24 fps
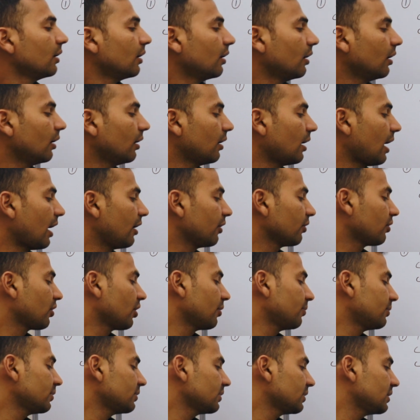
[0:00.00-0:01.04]
I'll
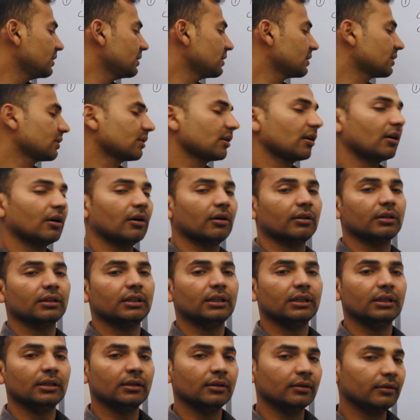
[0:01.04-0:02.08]
cover this on
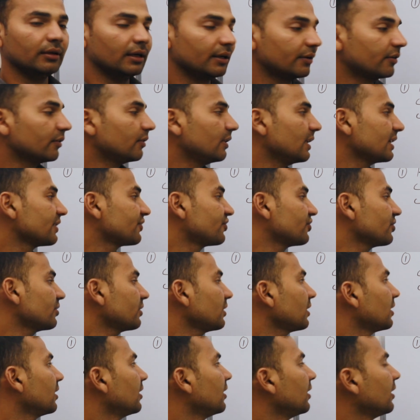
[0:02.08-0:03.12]
the later
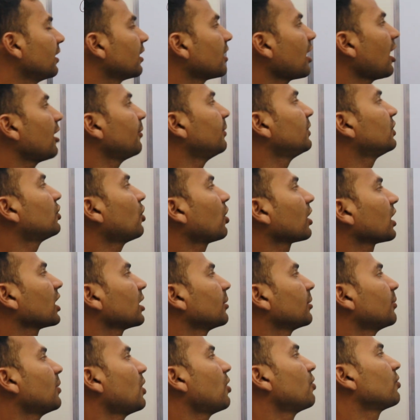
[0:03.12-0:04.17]
lecture. Here I'll be talking
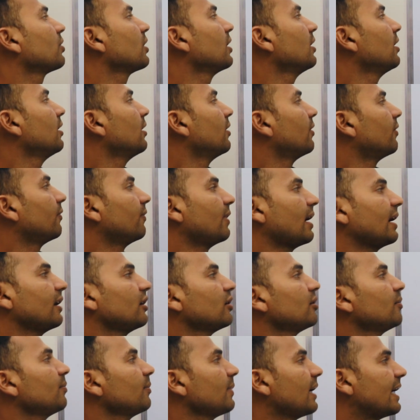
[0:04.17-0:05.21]
about
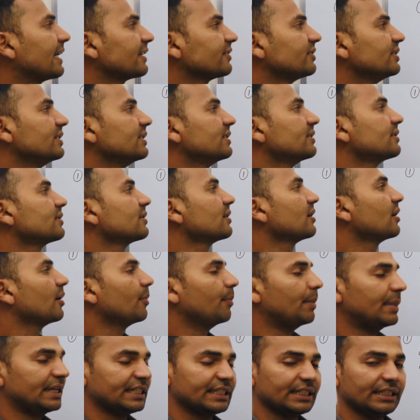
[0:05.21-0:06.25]
random access
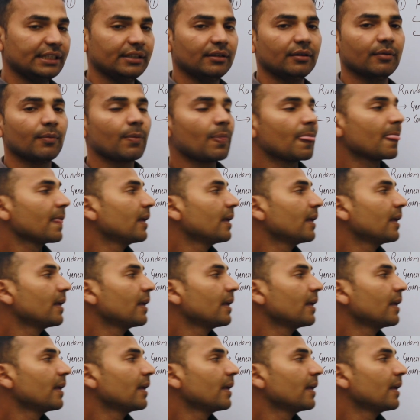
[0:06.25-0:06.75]
machine.